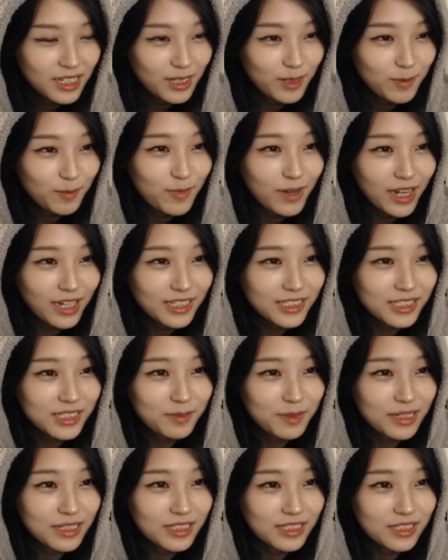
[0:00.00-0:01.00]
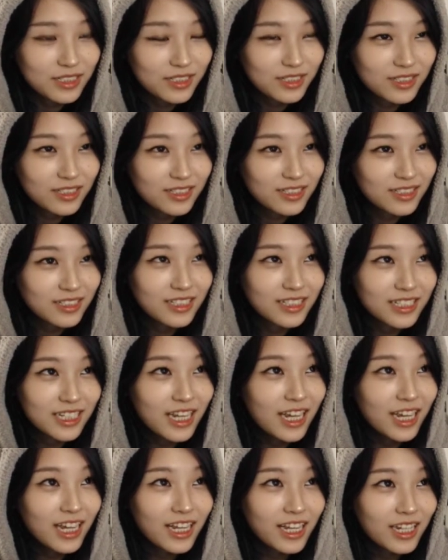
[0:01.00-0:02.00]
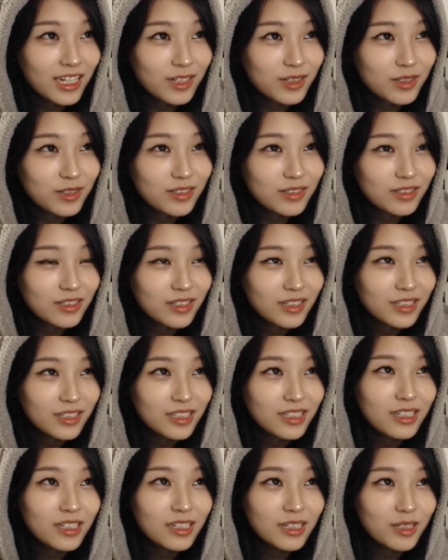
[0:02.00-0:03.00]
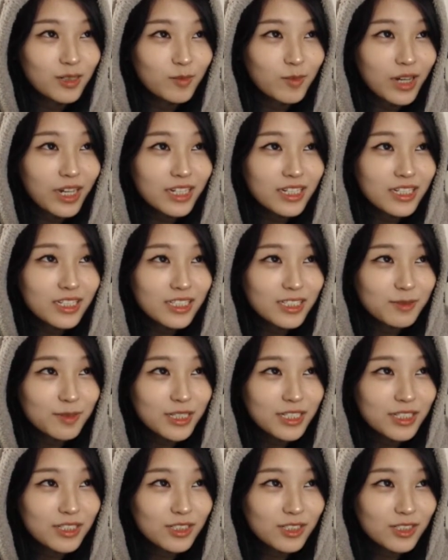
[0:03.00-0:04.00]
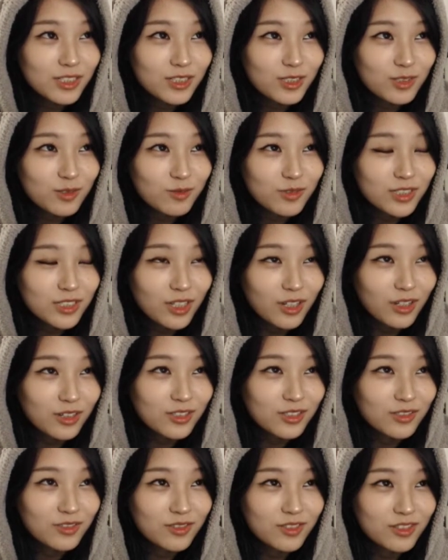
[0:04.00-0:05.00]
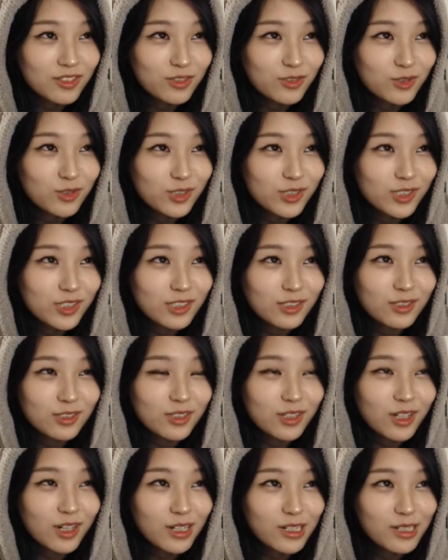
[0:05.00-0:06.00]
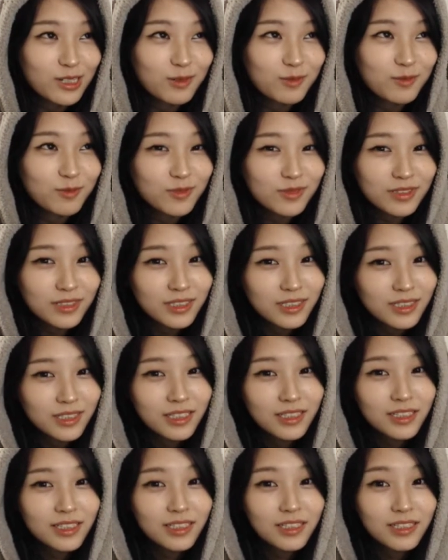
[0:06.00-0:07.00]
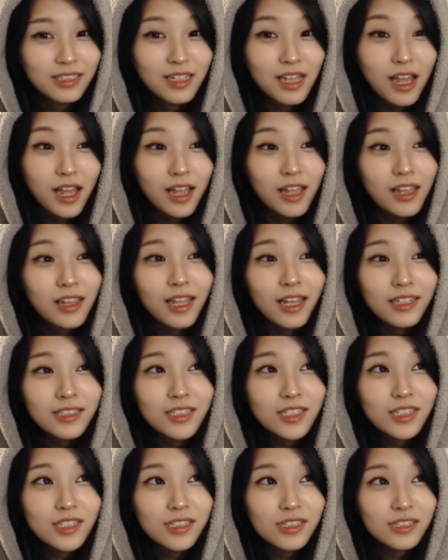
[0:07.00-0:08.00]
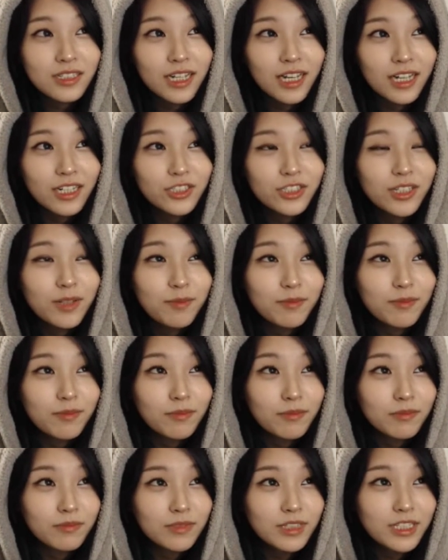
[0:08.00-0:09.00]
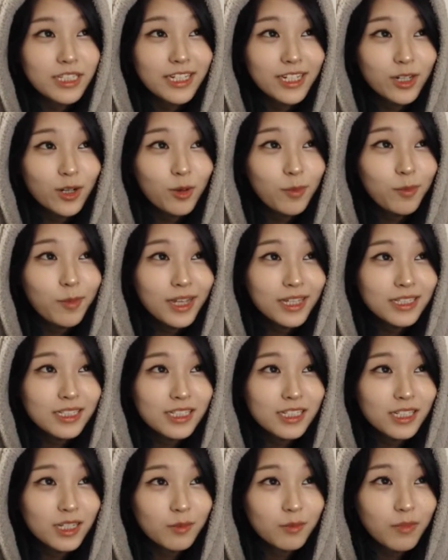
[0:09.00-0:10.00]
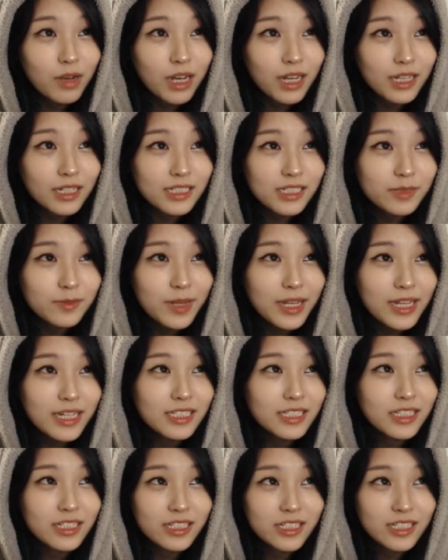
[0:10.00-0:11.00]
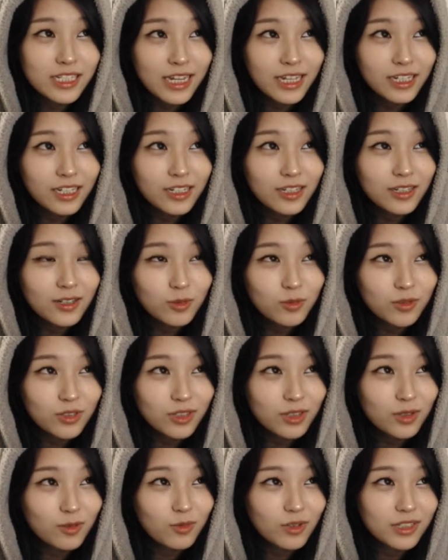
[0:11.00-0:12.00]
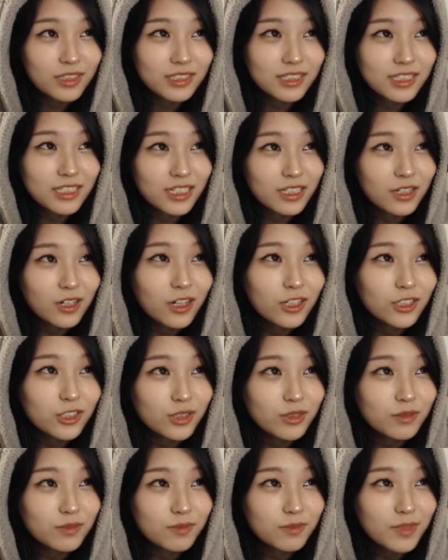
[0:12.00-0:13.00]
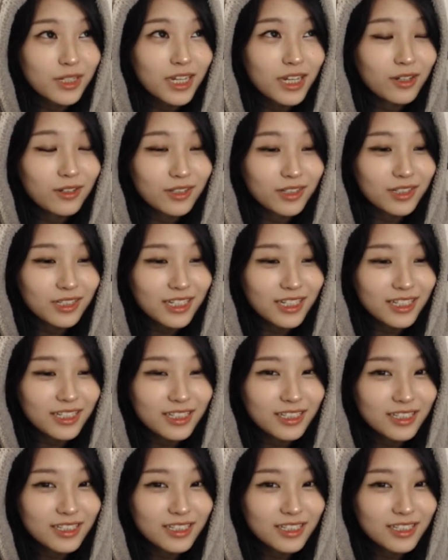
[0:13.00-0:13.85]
MySpace. Yeah, I had... MySpace was also an interesting time. That's actually... Neopets and MySpace and Zanga were the ones that taught me how to, like,